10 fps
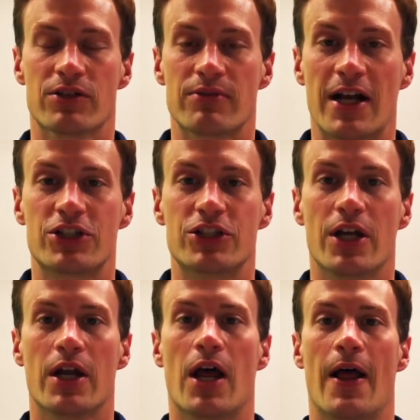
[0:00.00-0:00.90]

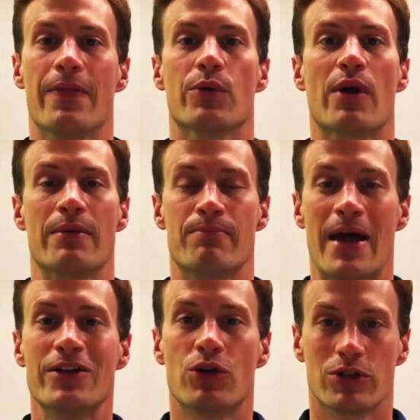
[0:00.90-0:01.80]
direction and the right
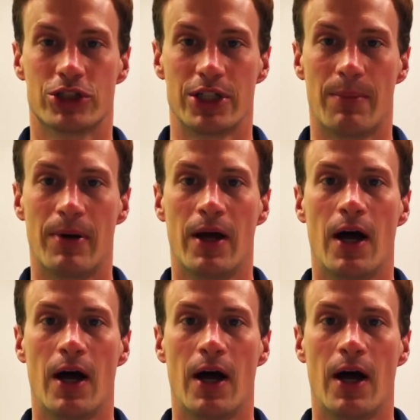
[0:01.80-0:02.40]
mentorship,